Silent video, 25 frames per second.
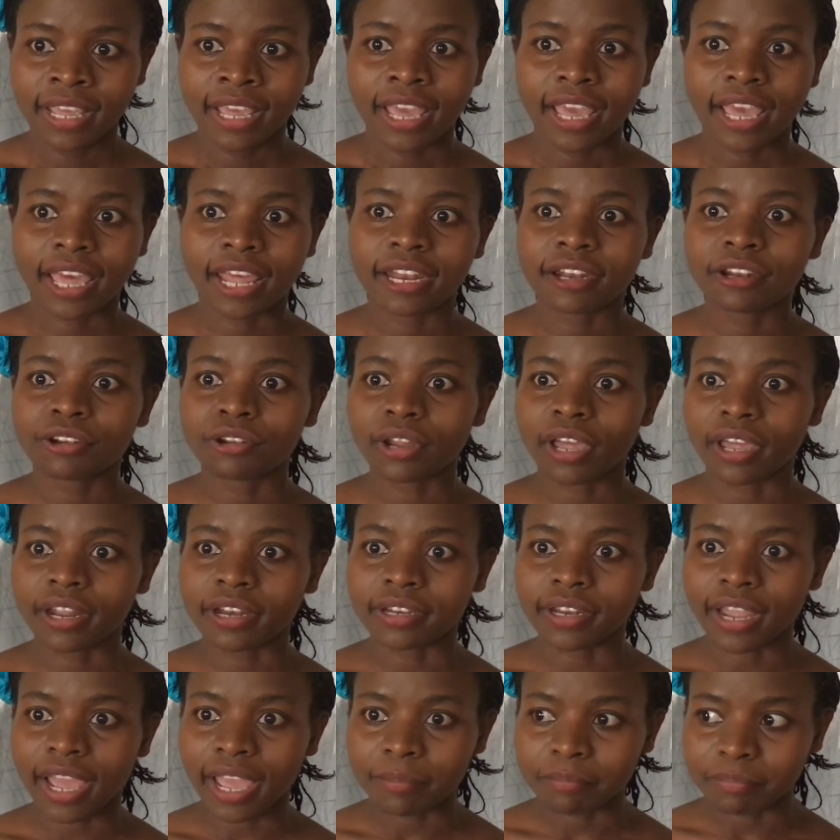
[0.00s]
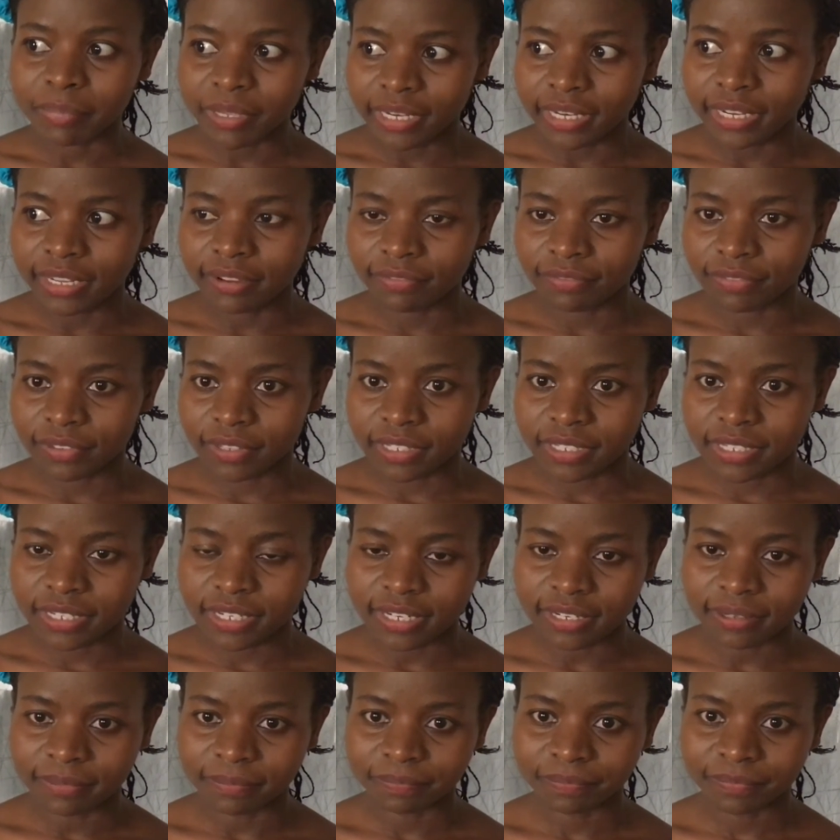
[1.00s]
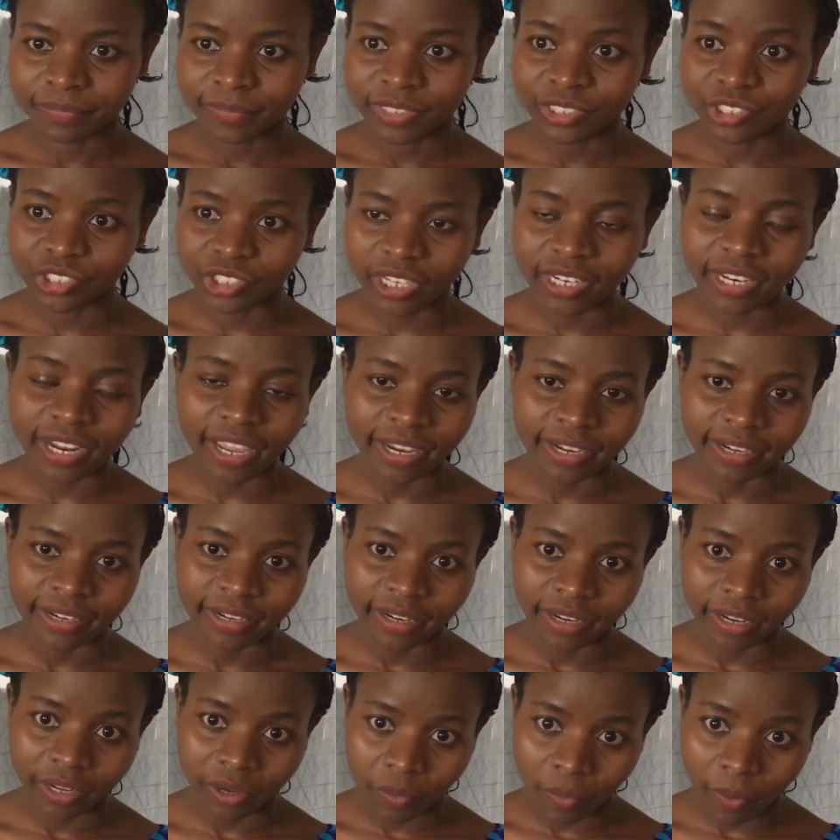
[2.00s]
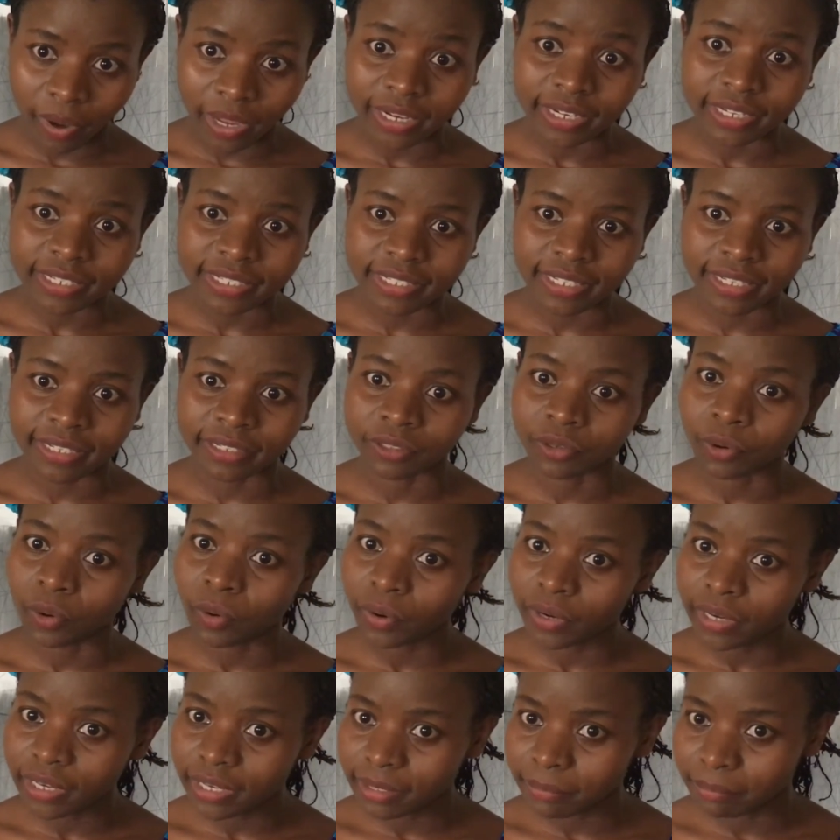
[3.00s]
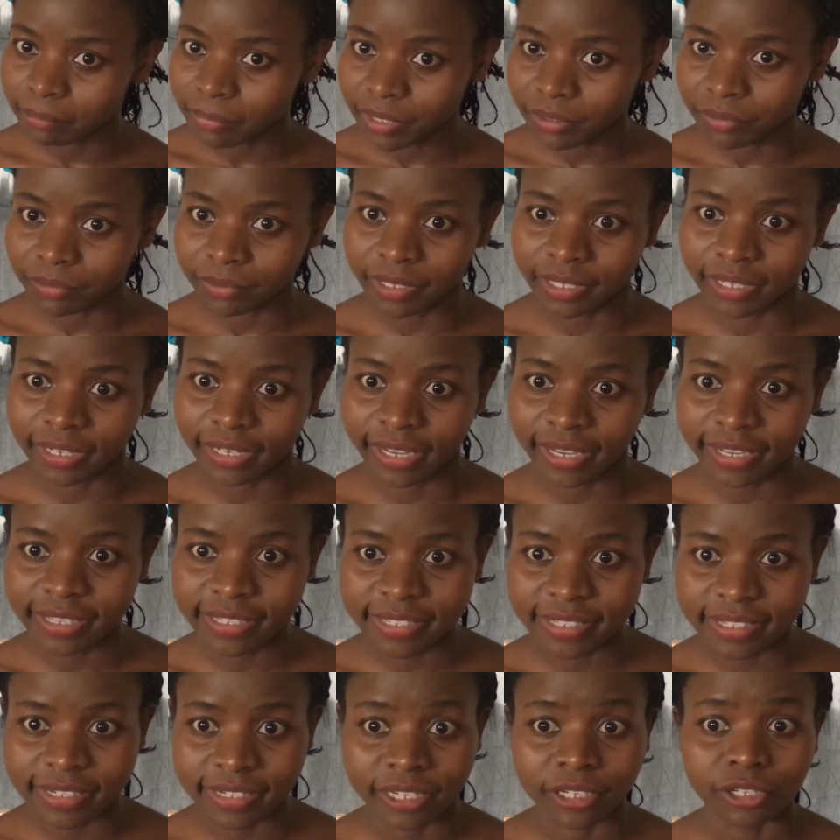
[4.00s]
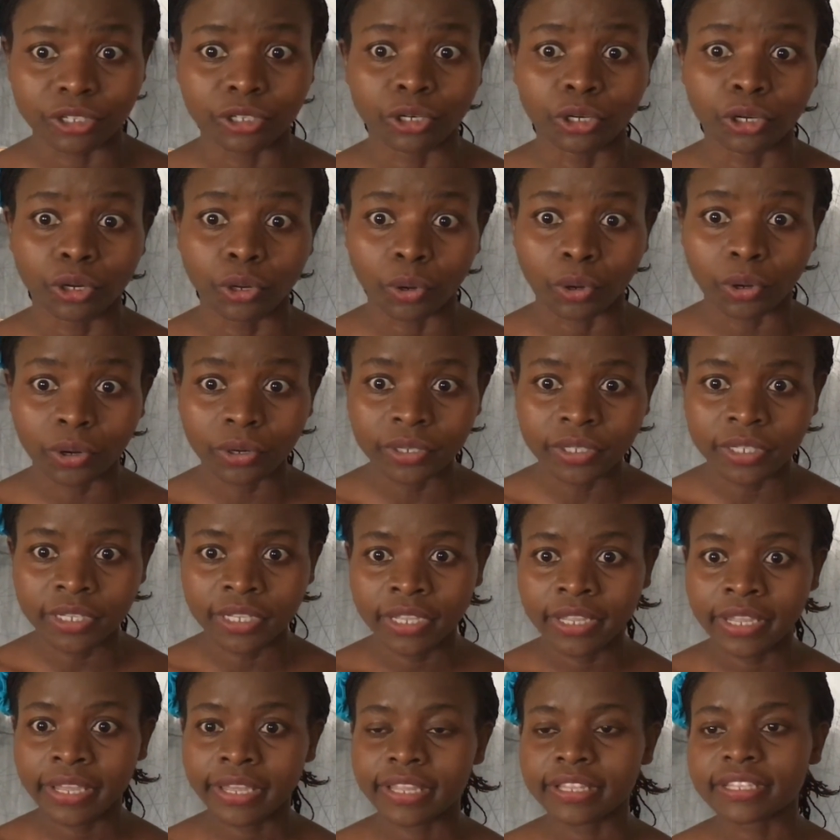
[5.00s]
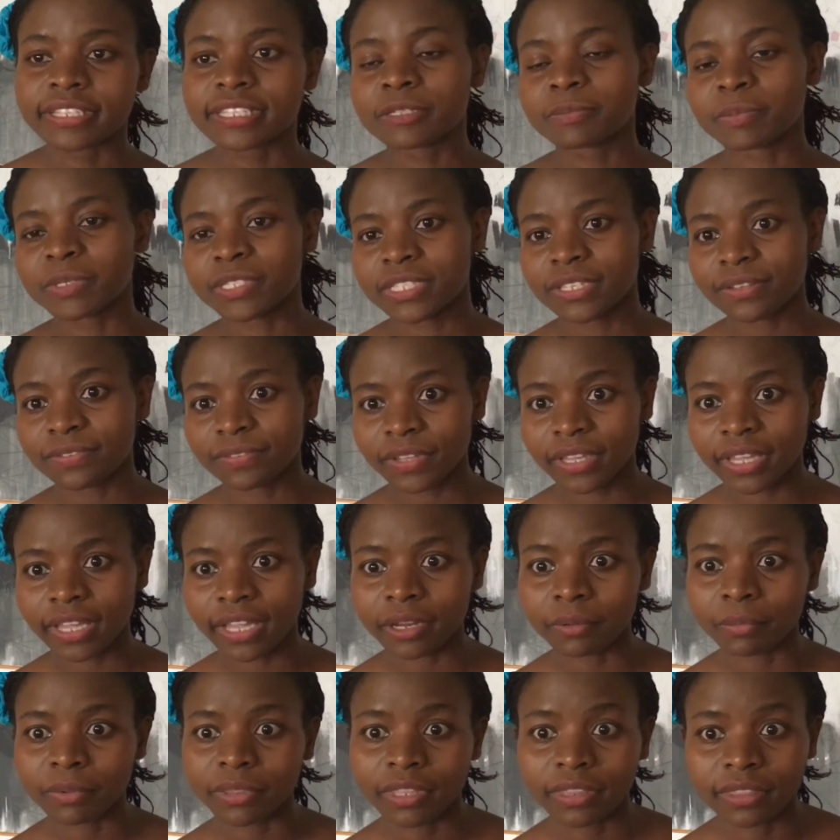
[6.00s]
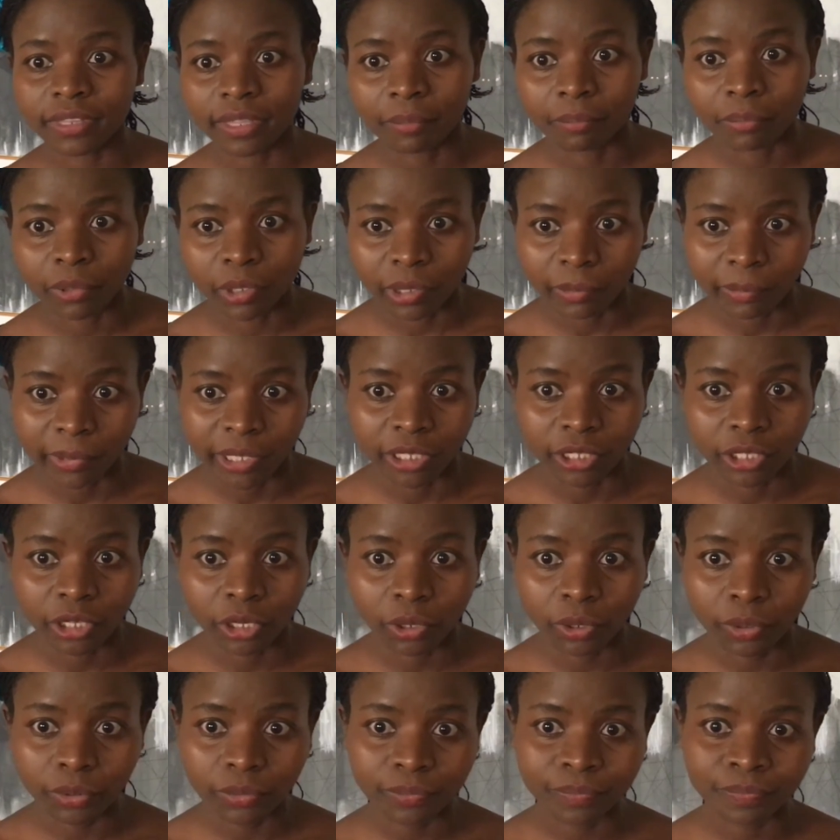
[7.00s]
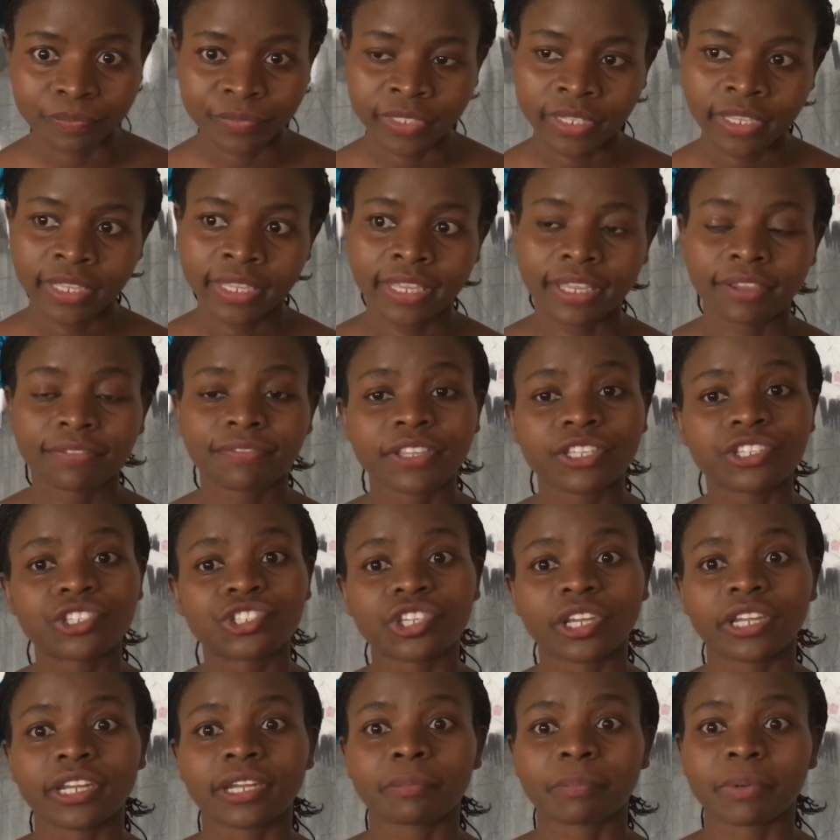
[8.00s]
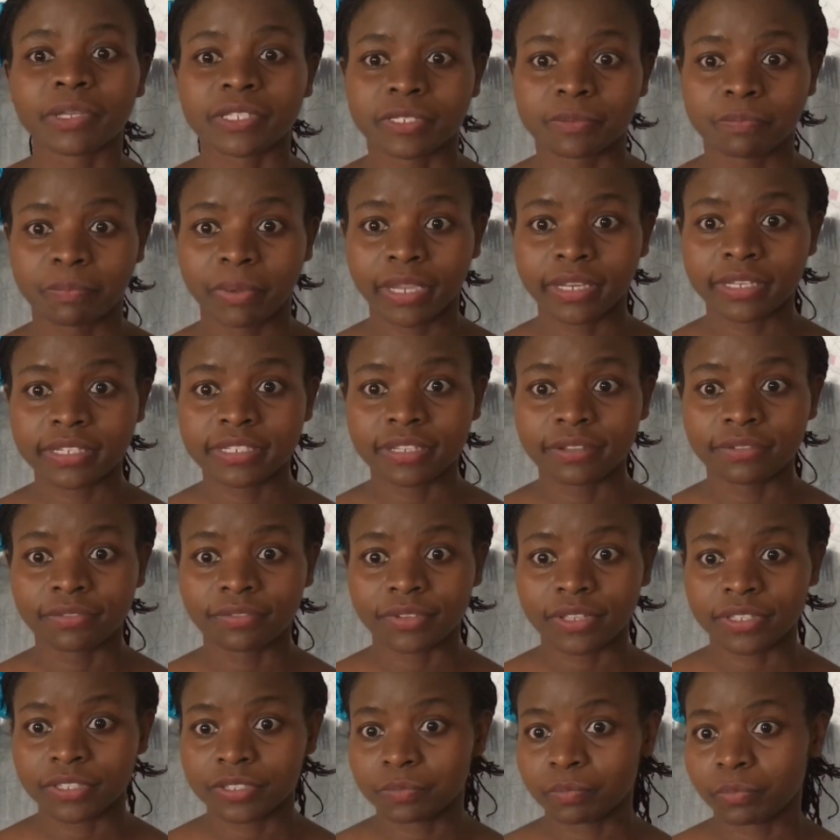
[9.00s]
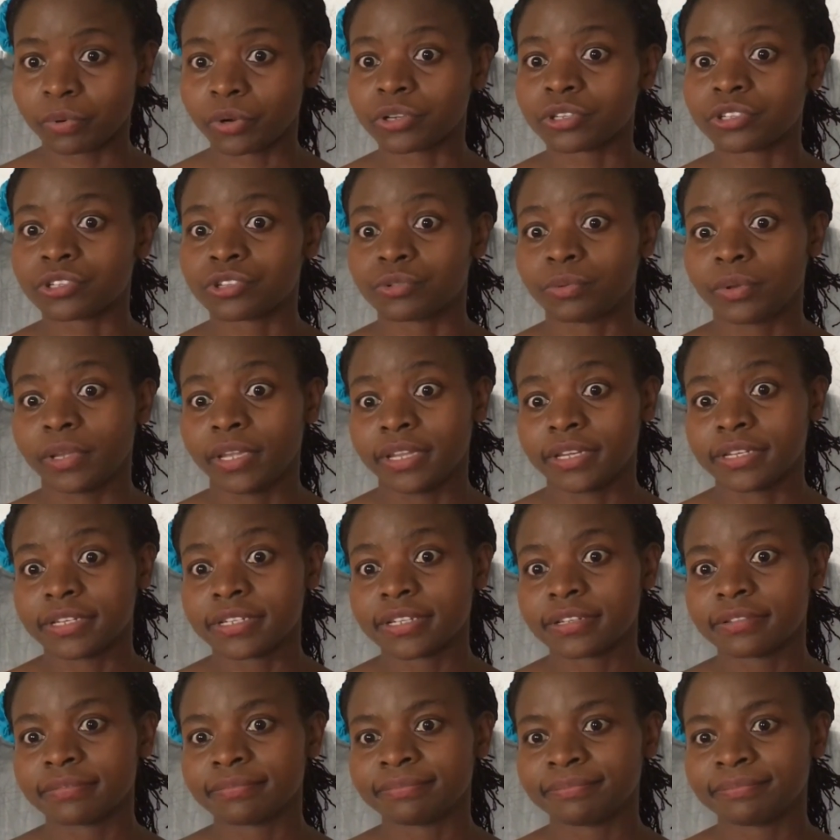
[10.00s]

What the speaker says: And I believe that gender equality can only be realized in law, and specifically within the employment law, if a gender perspective is brought to it.